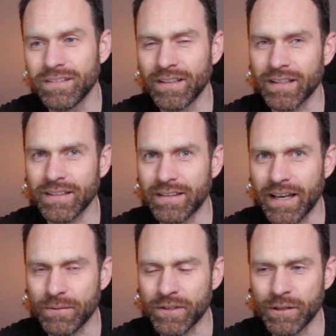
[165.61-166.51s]
Not that
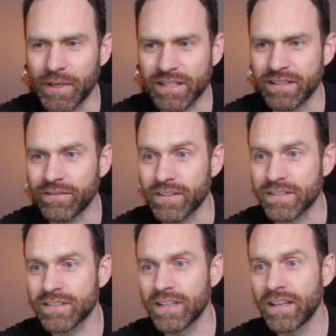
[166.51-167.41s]
that really makes a
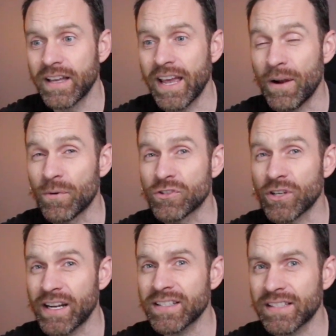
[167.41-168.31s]
difference. And we're
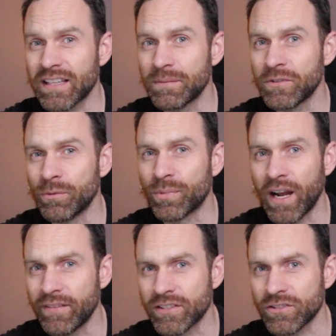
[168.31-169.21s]
trying to send them to
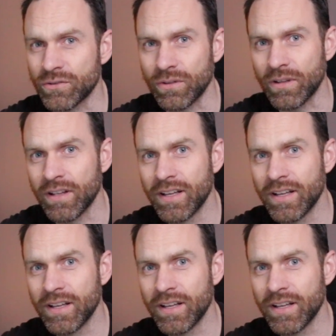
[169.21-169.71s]
private school.